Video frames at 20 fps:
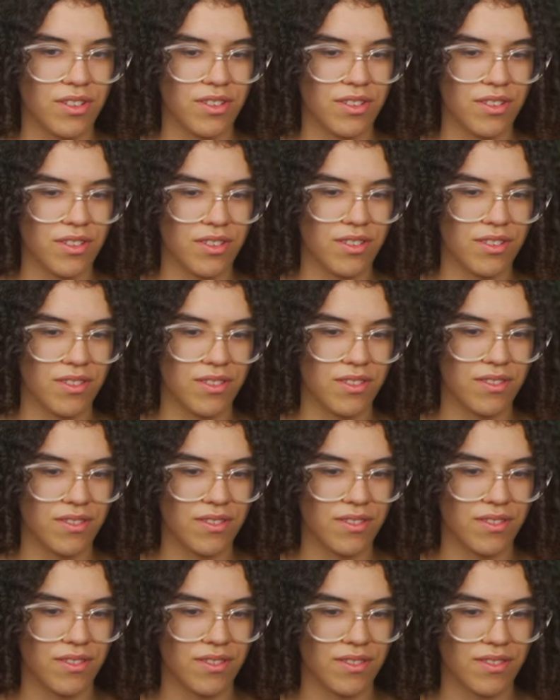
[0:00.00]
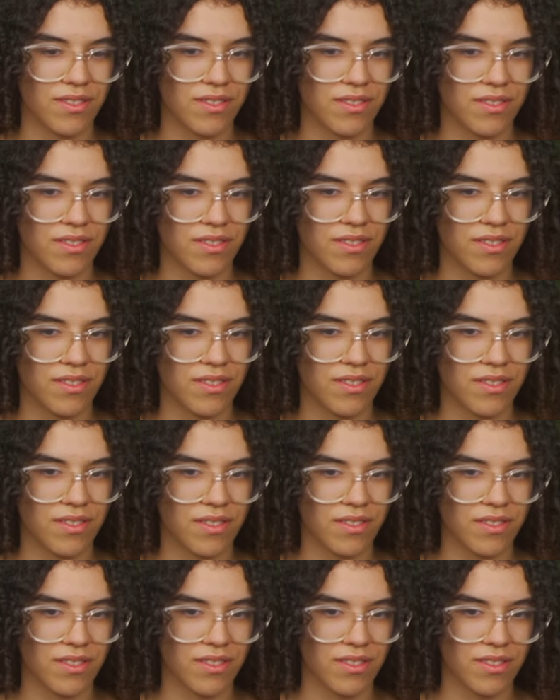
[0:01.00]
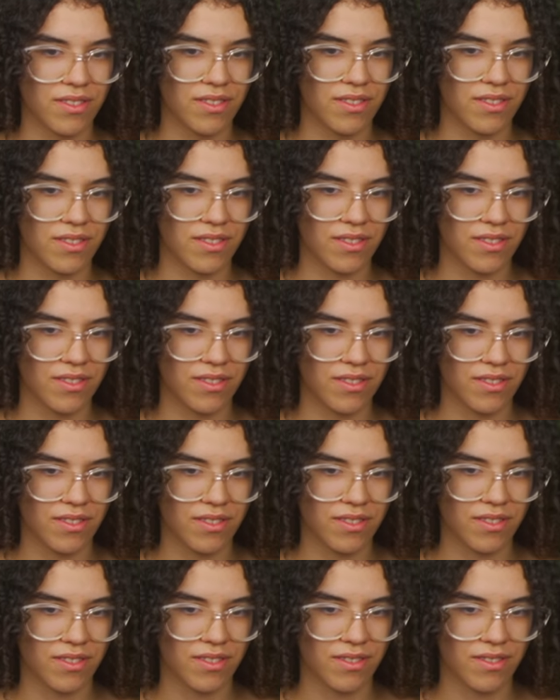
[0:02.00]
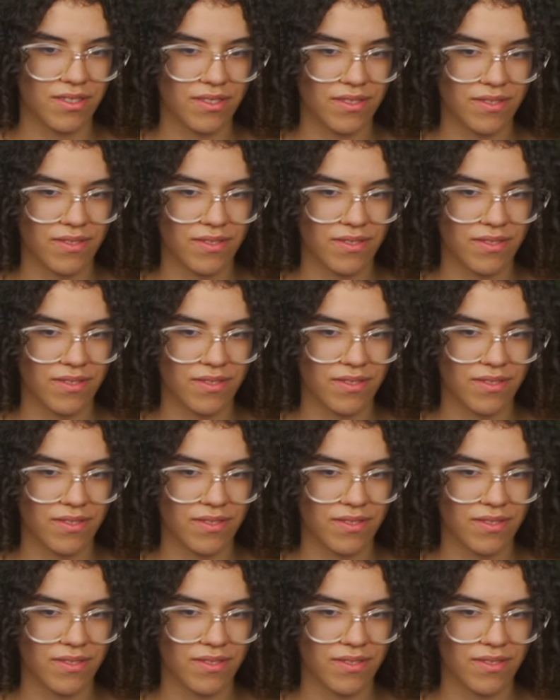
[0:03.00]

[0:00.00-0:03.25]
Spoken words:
This person isn't speaking.